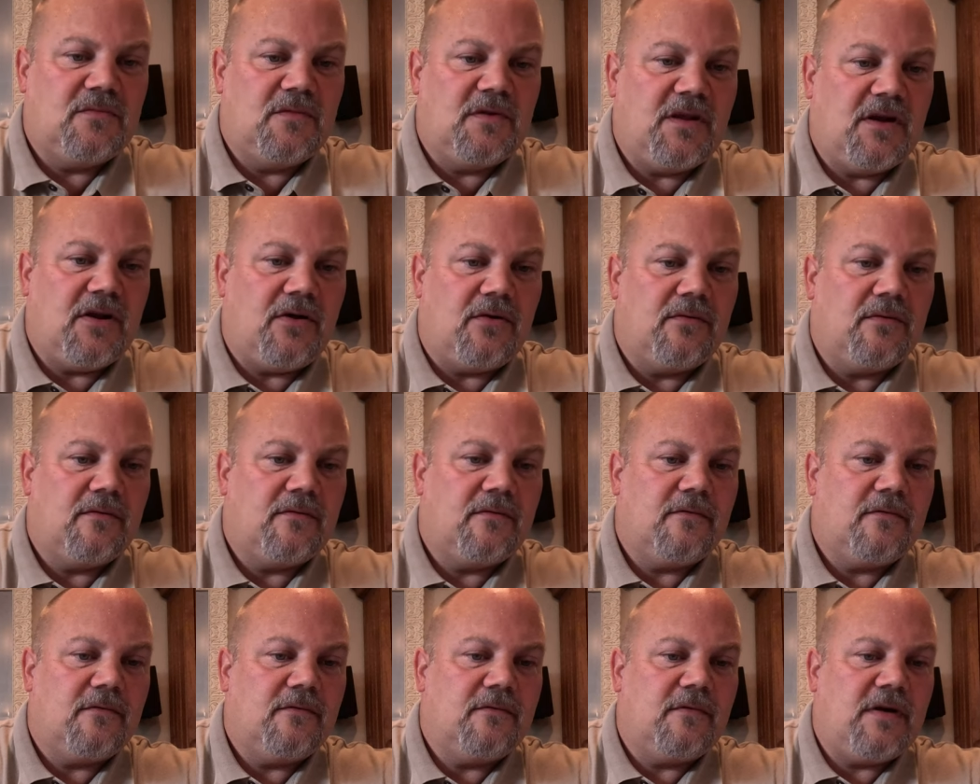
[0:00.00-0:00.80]
you know,
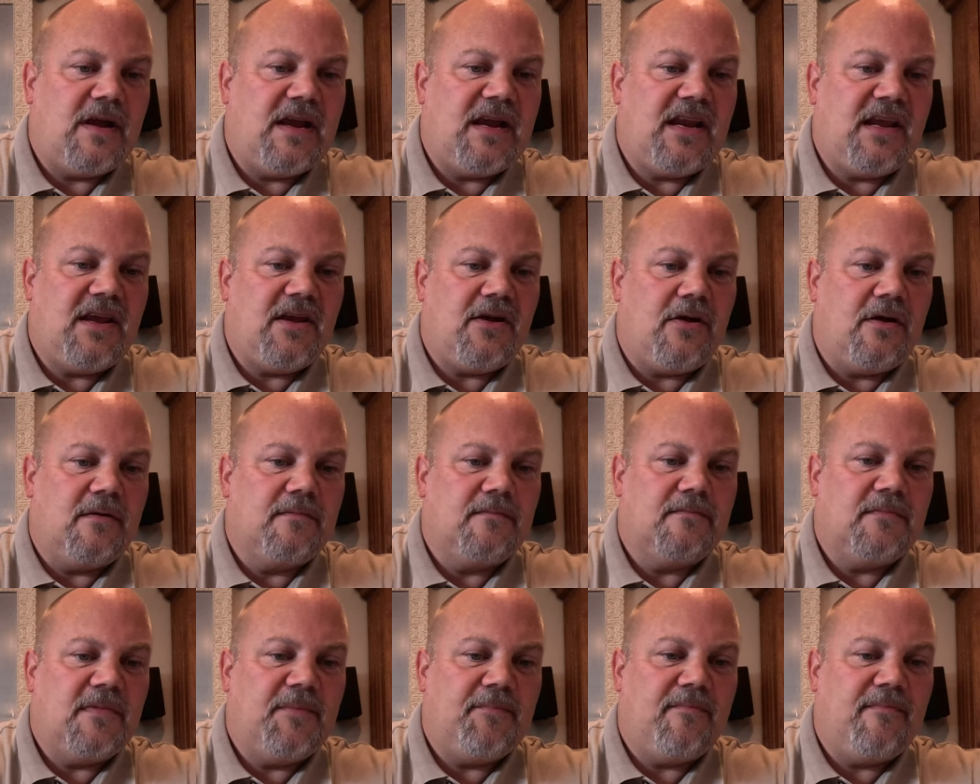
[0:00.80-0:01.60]
right
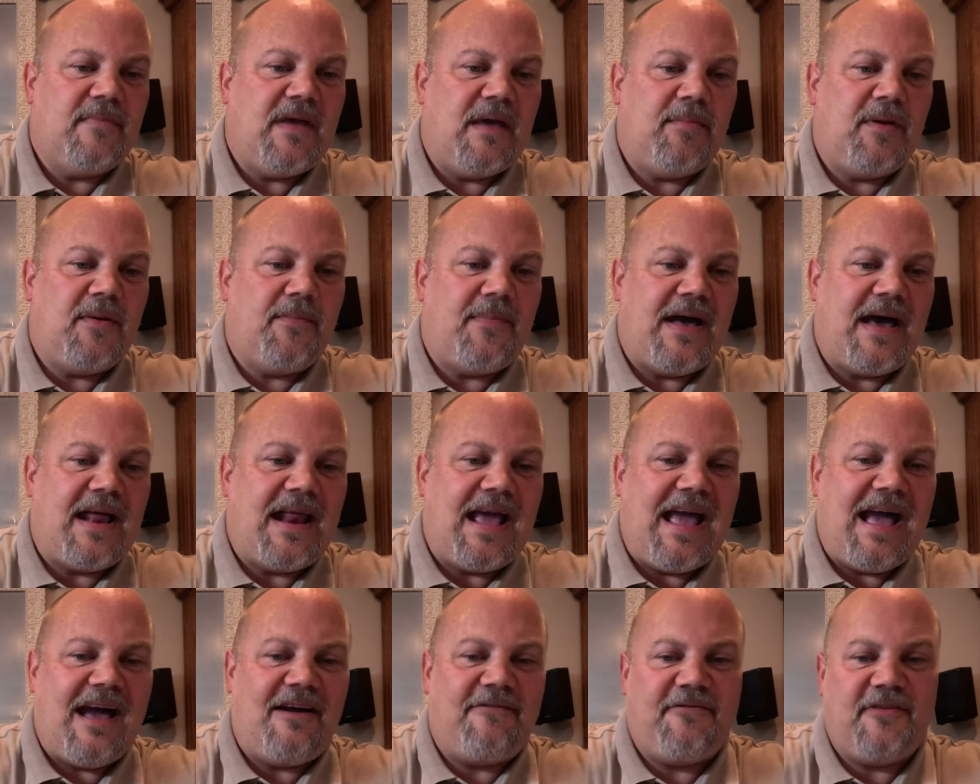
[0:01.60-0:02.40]
here, maybe about
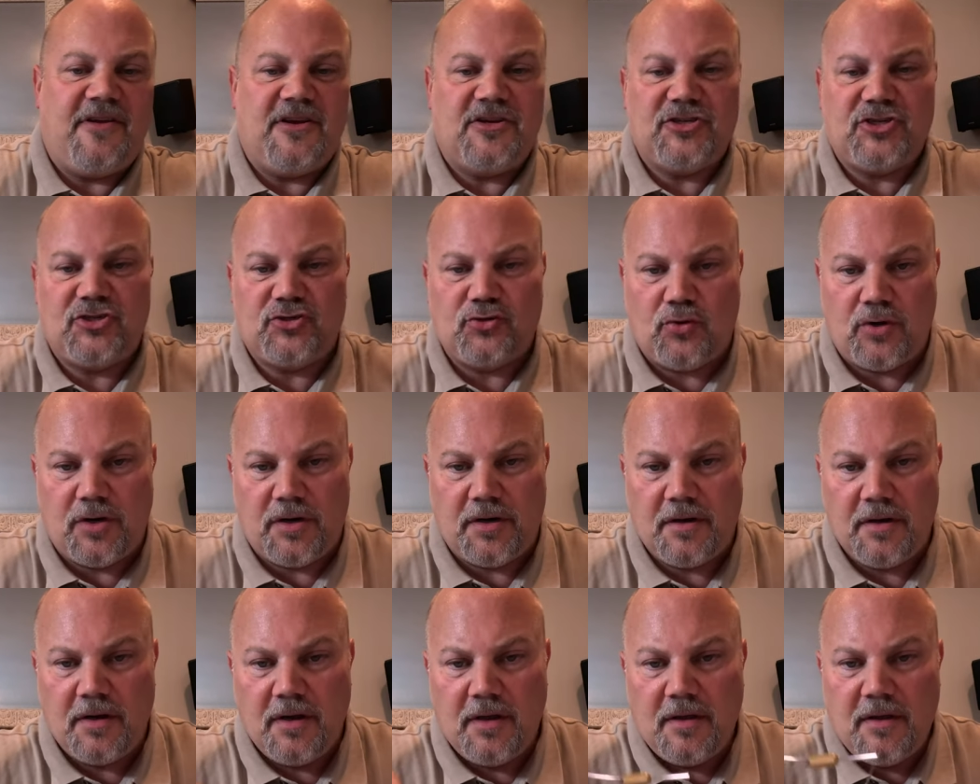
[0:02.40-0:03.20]
a half inch
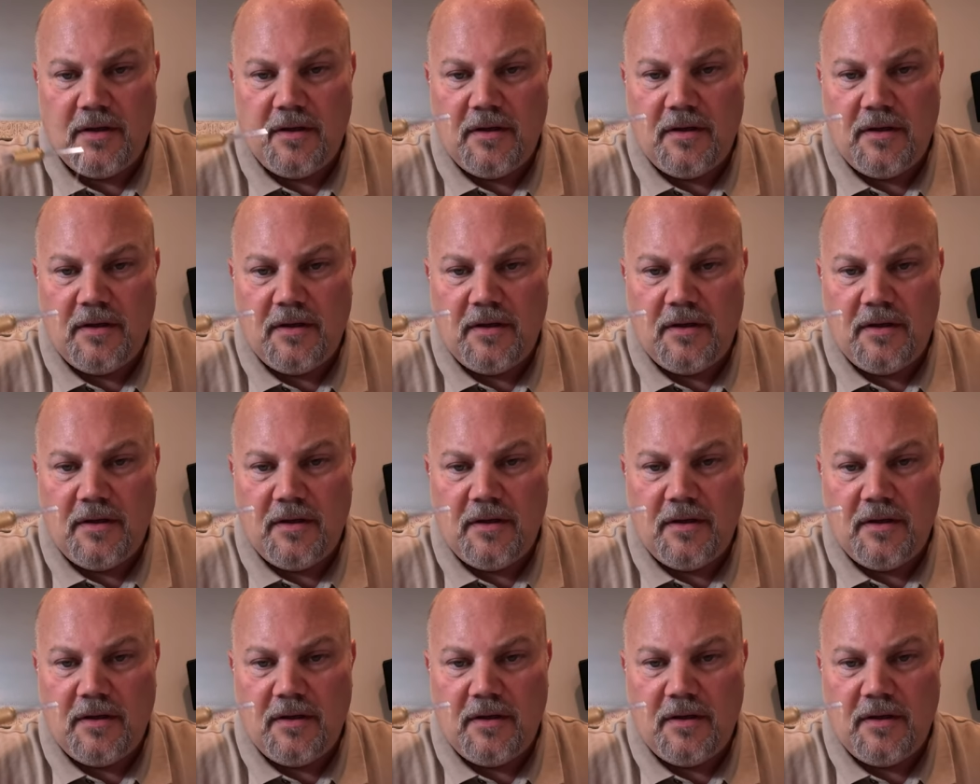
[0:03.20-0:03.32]
short